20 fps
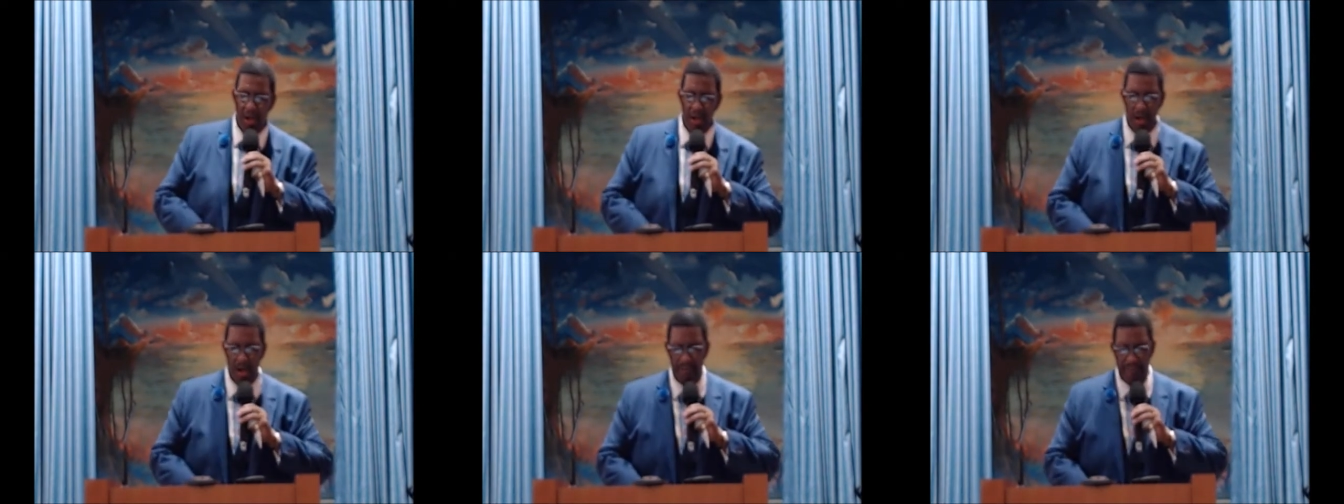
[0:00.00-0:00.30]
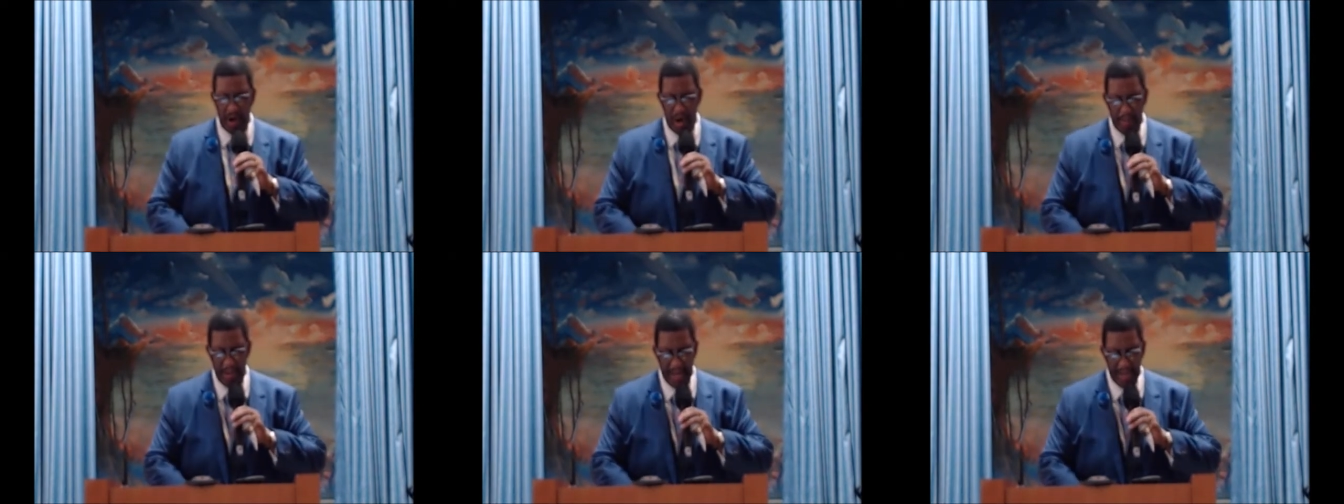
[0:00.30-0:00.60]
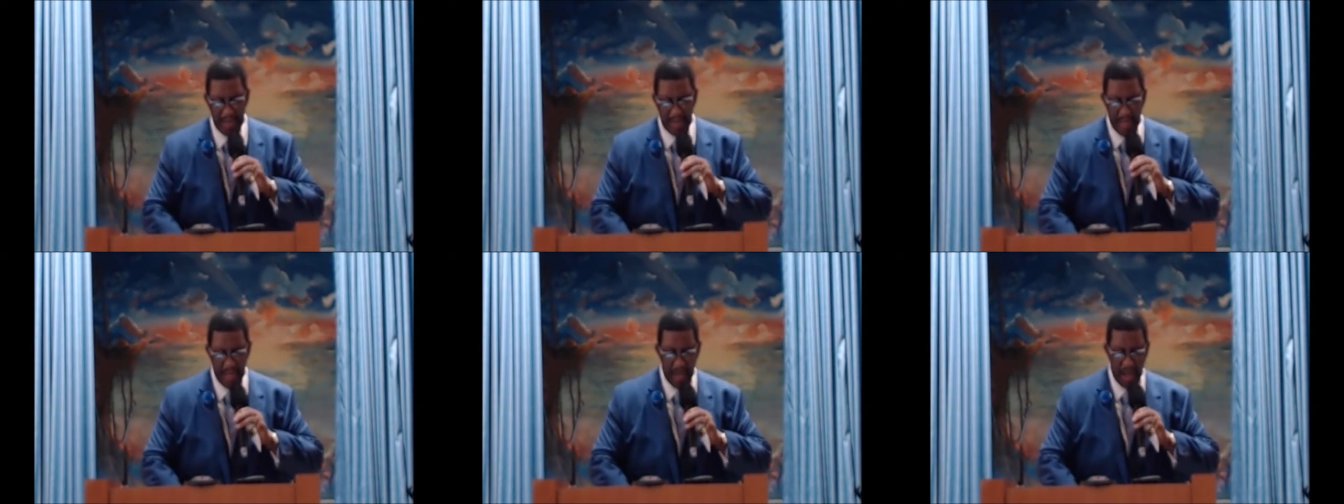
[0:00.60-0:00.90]
of
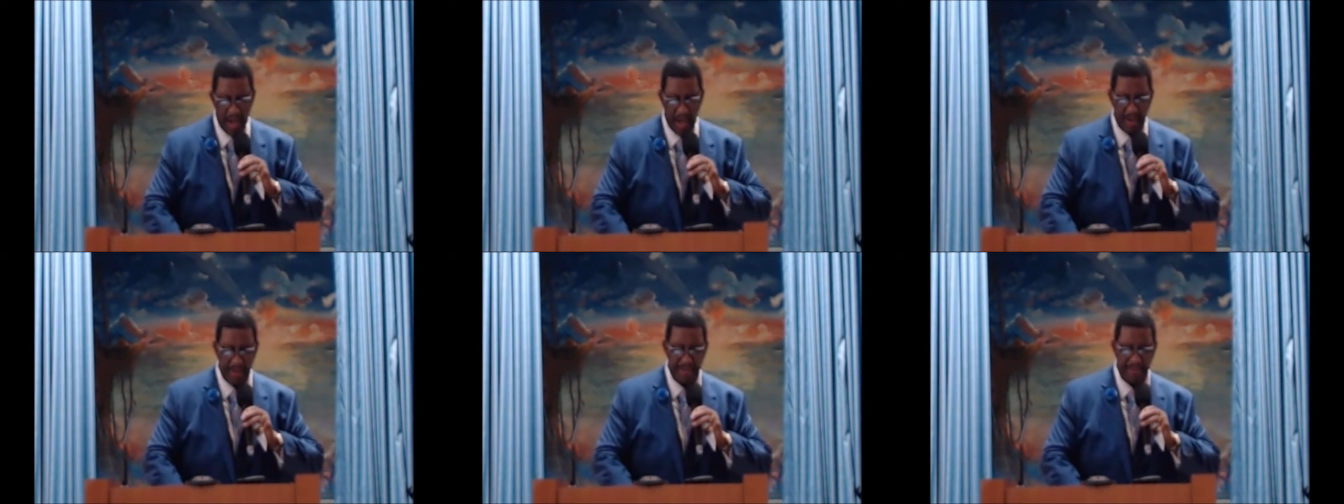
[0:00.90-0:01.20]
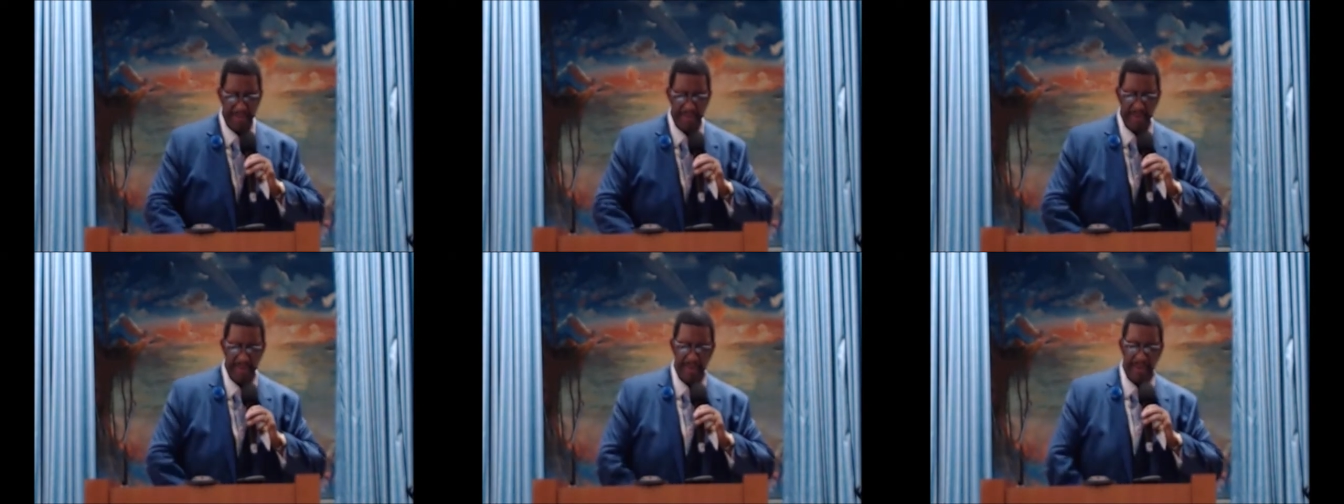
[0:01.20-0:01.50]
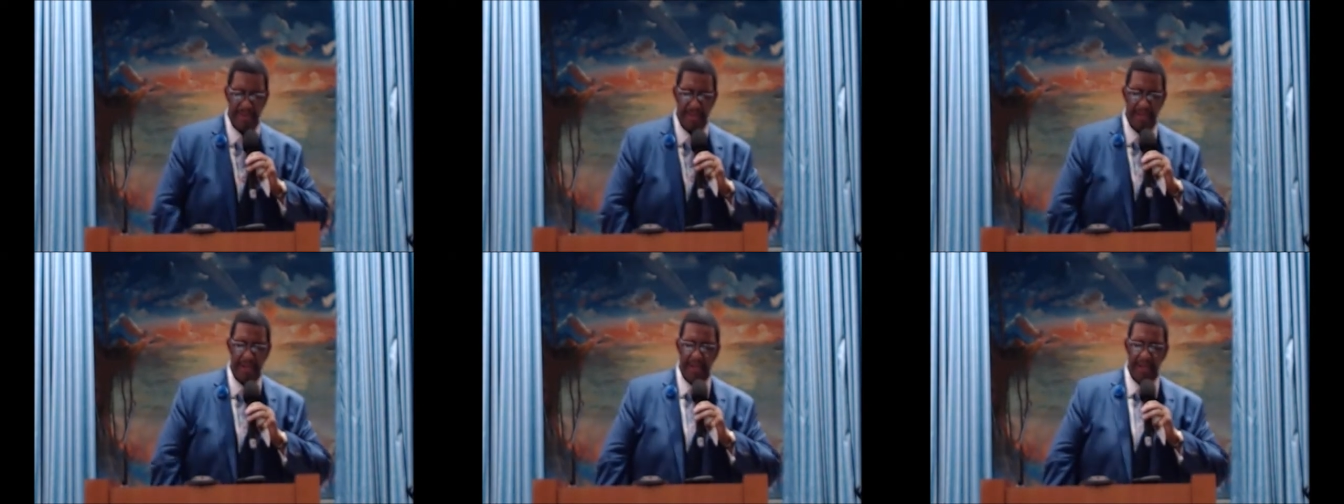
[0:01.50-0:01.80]
Almighty God.
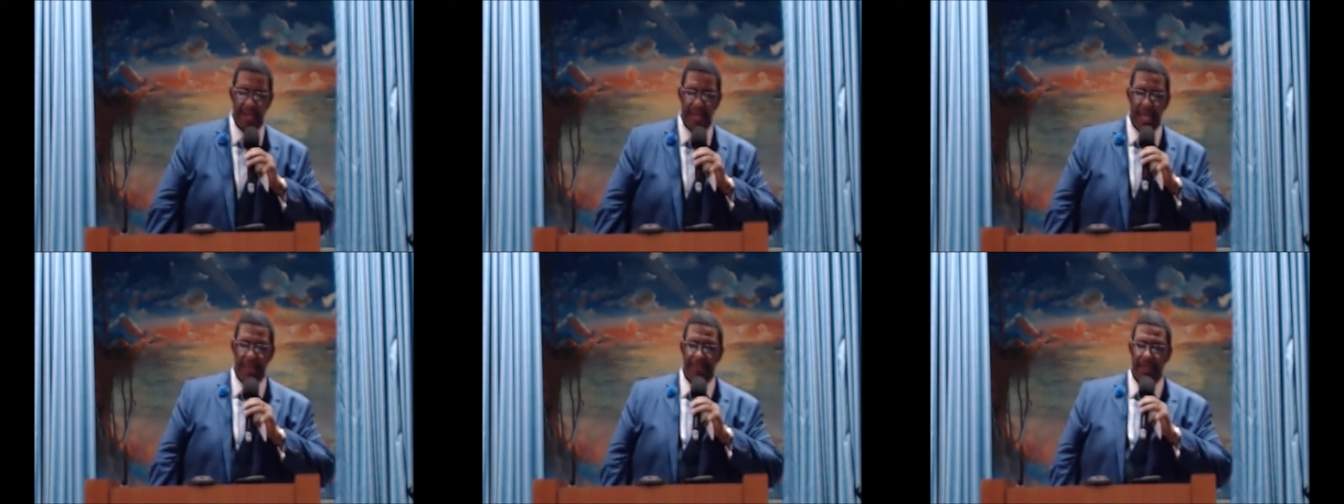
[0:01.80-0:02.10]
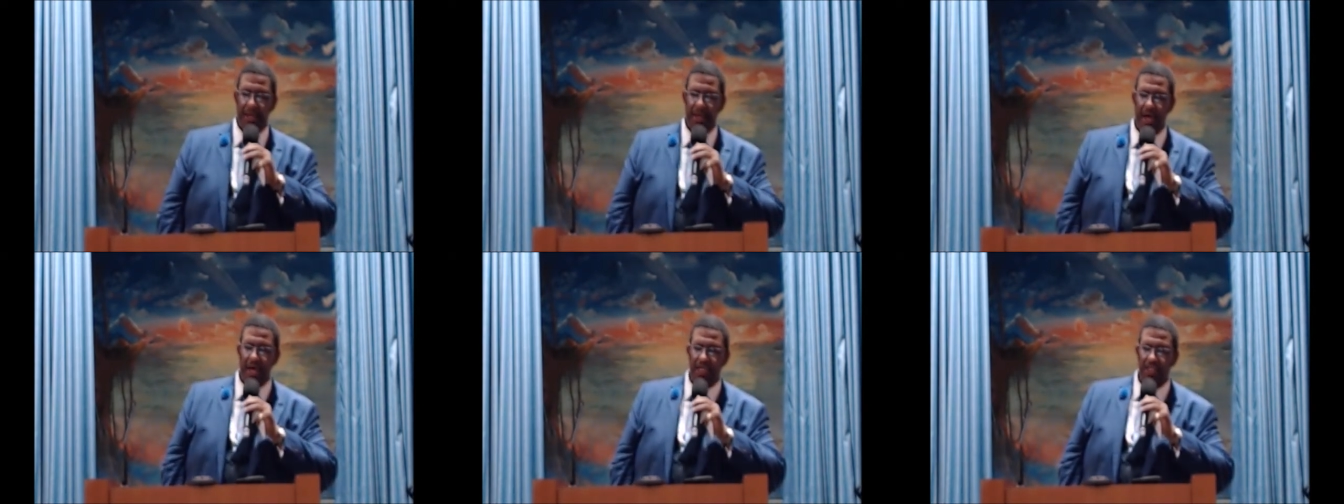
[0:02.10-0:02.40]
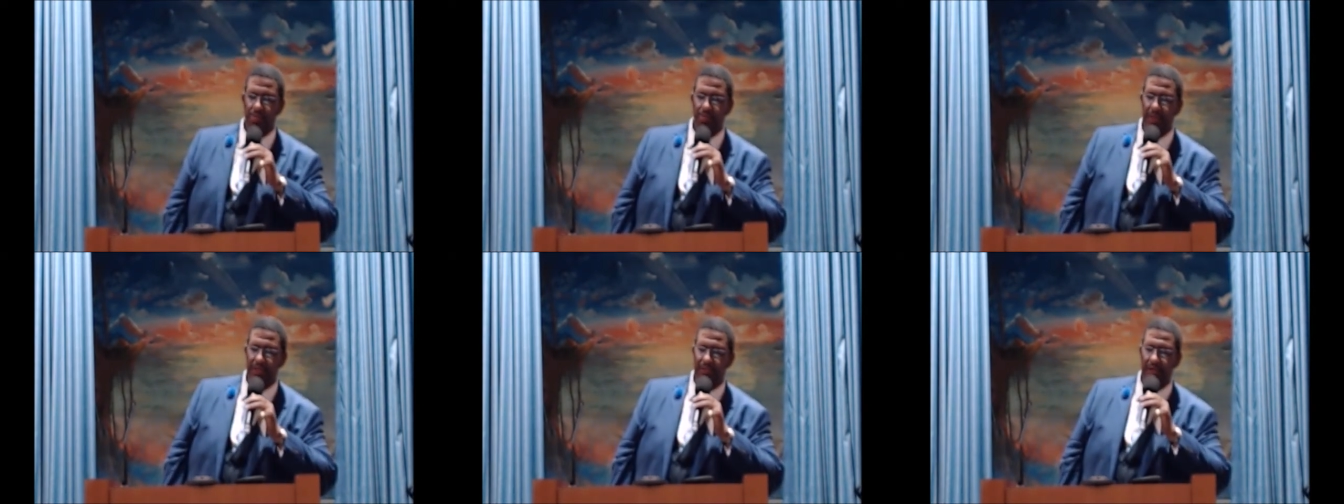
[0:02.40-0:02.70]
And then
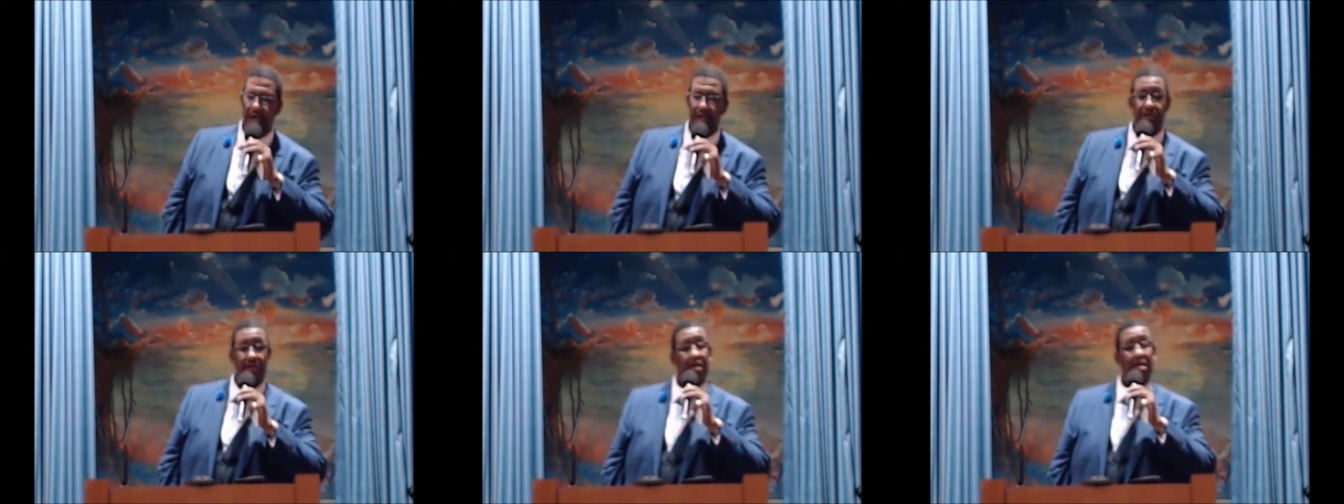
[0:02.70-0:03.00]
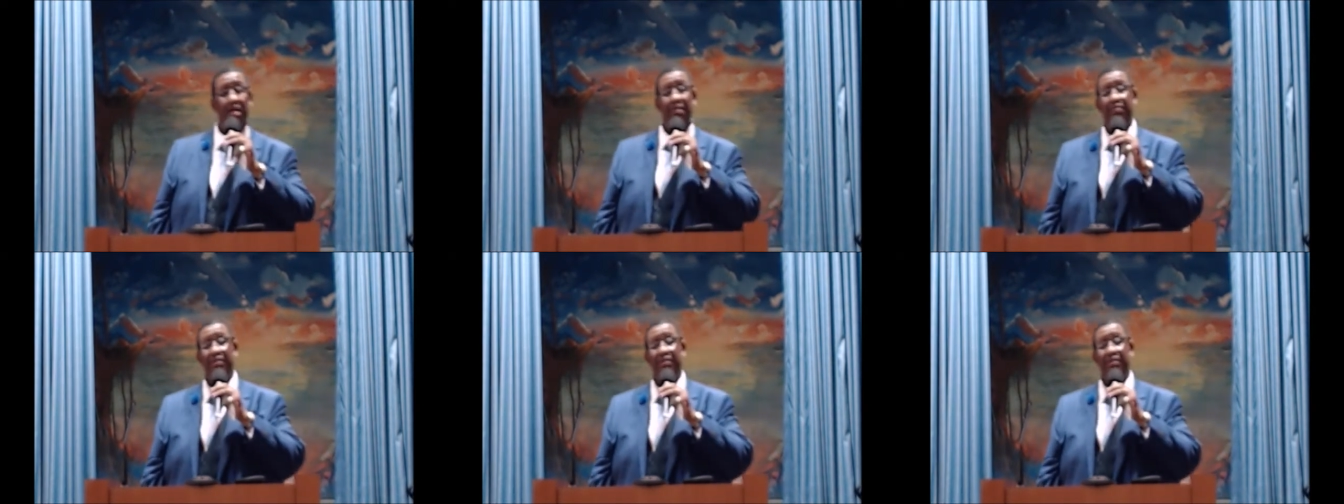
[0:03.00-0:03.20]
husbands are to love